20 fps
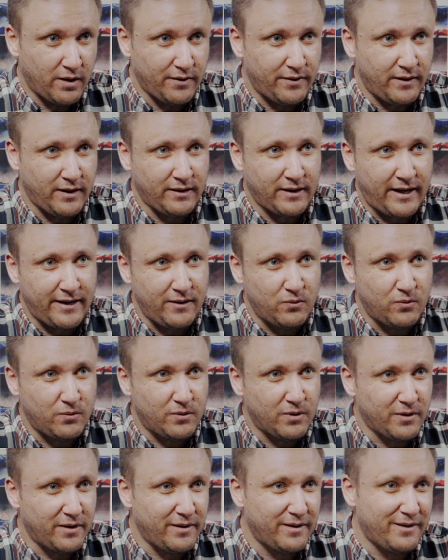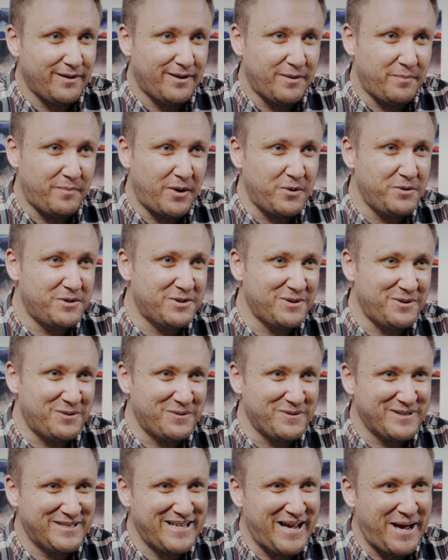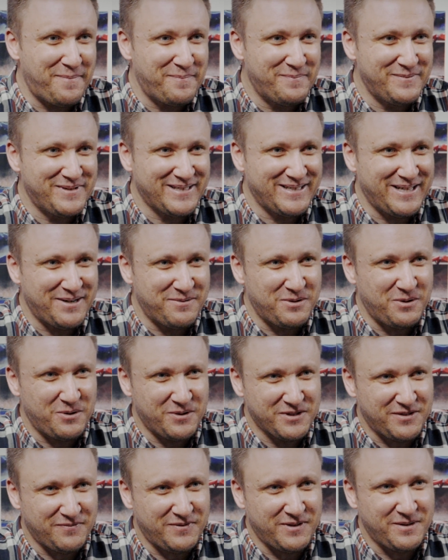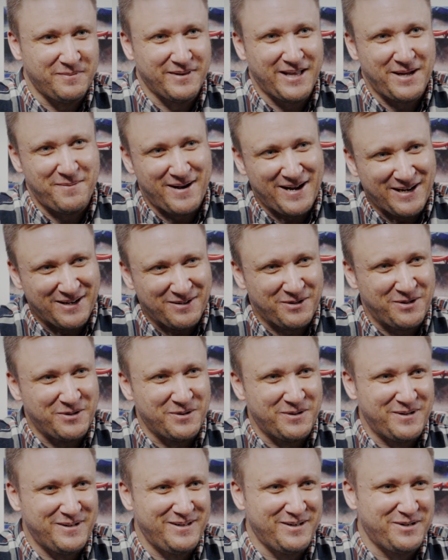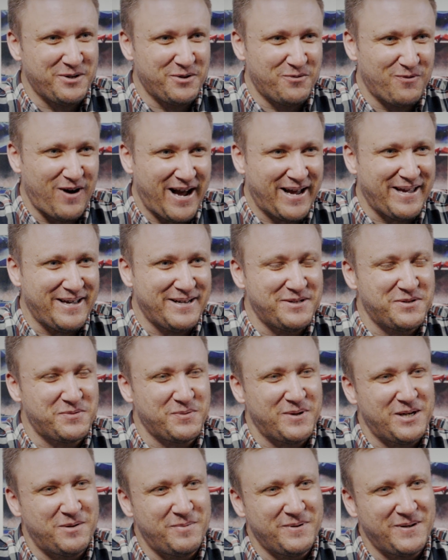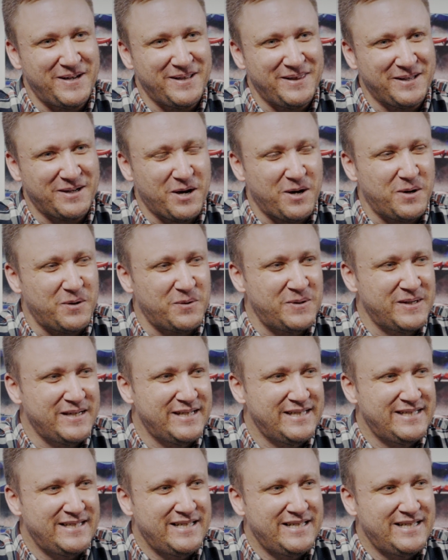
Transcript: I think they all got a boat along the Thames, and there were lots of them, and they made a good racket as well behind the goal.